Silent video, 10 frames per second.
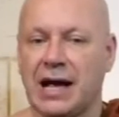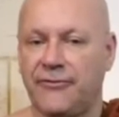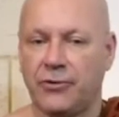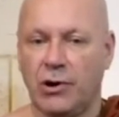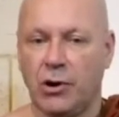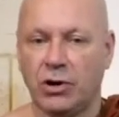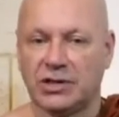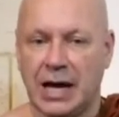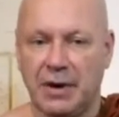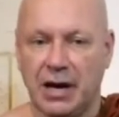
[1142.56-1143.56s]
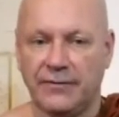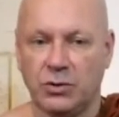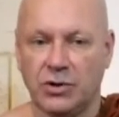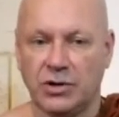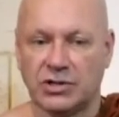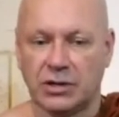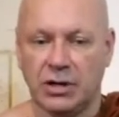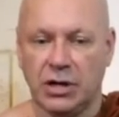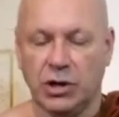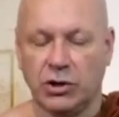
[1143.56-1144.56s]
for a long time afterwards.
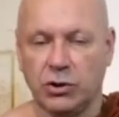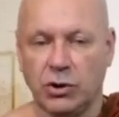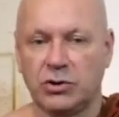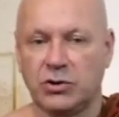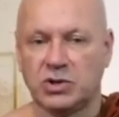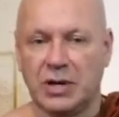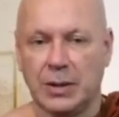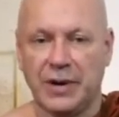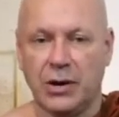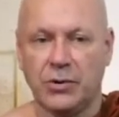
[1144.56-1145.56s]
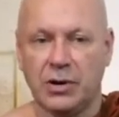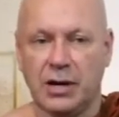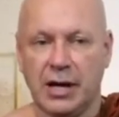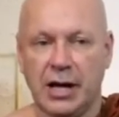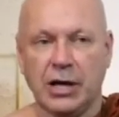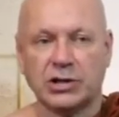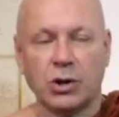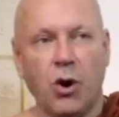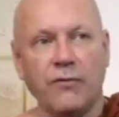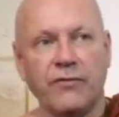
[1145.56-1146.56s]
Don't use willpower. So
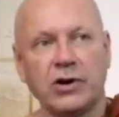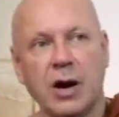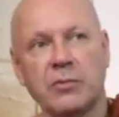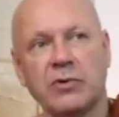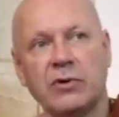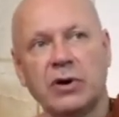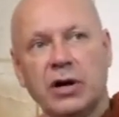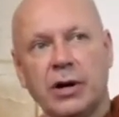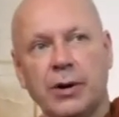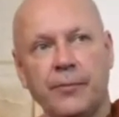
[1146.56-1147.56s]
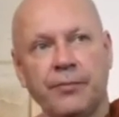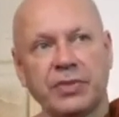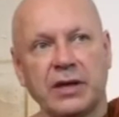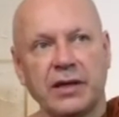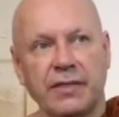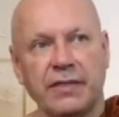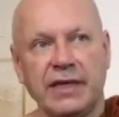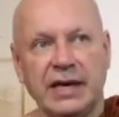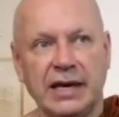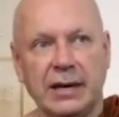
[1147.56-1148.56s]
overcome
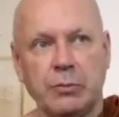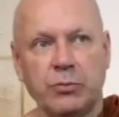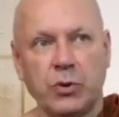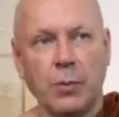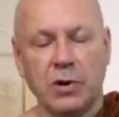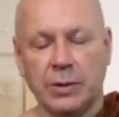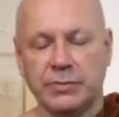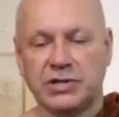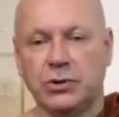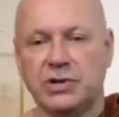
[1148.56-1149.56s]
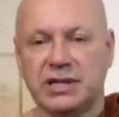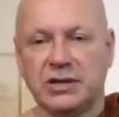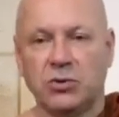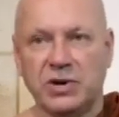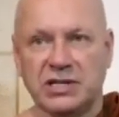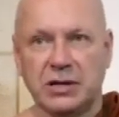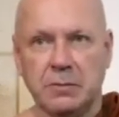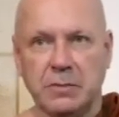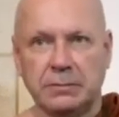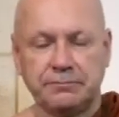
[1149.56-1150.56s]
the problems using
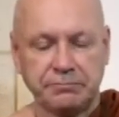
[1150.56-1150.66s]
wisdom.